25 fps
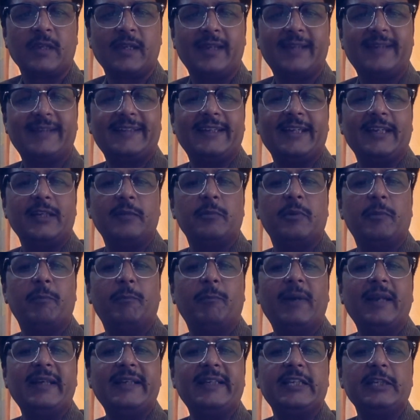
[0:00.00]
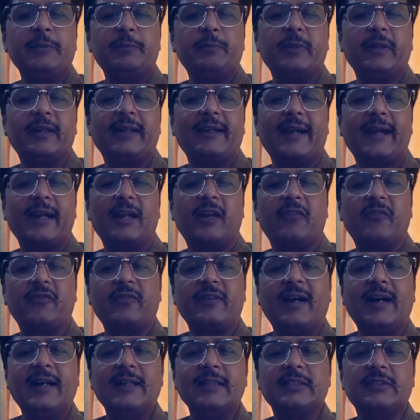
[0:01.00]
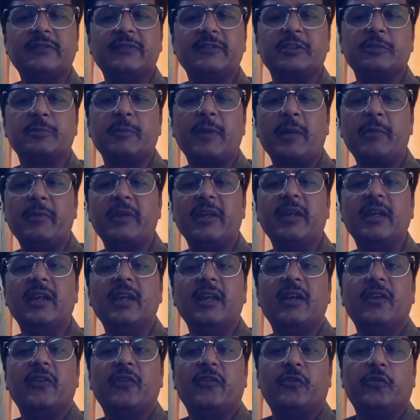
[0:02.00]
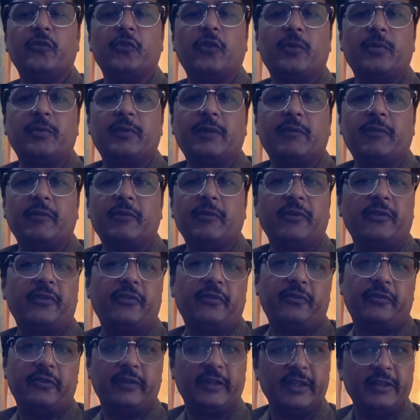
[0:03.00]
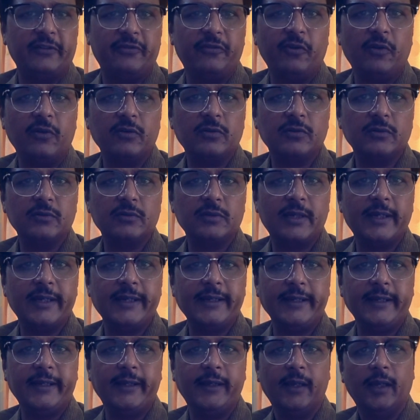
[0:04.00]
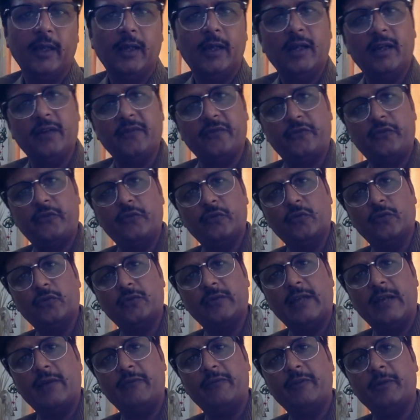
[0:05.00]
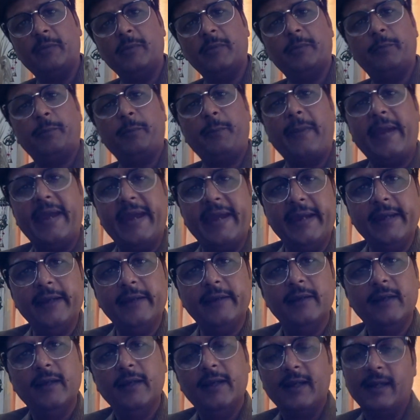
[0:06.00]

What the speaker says: It can be multiple kind of tasks, which maybe few of them will be free for society and few of them will be paid,